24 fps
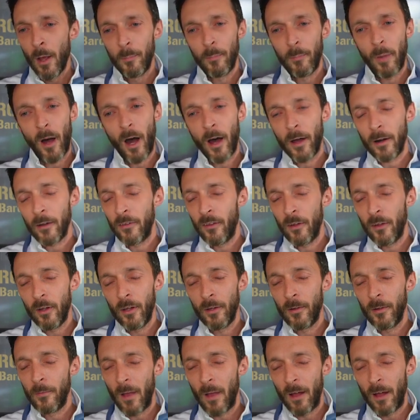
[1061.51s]
part of
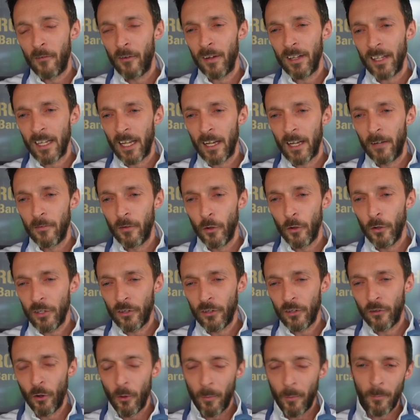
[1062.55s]
I've already kind of alluded
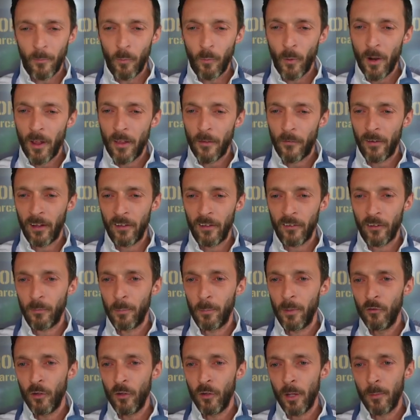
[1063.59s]
to it, but one of the things that's
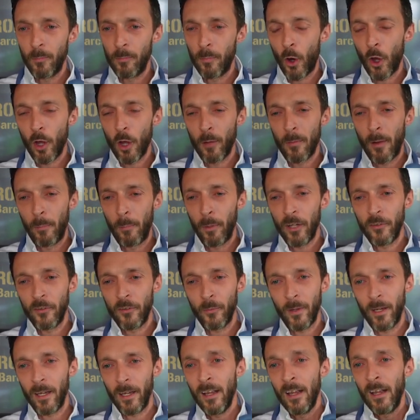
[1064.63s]
been really boiling my blood
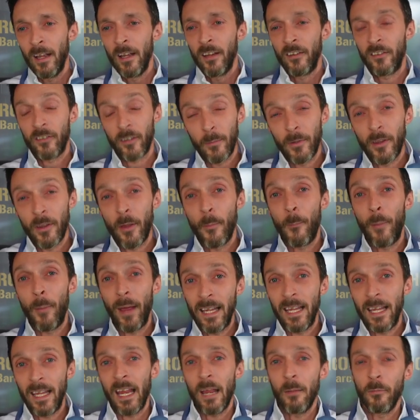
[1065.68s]
with some of the
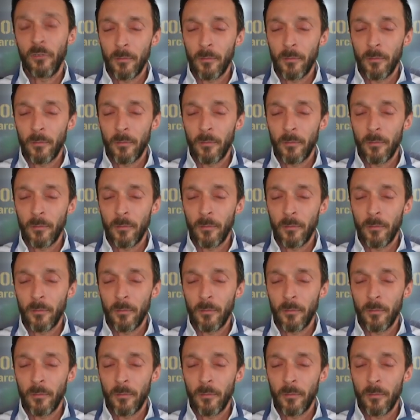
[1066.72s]
big games,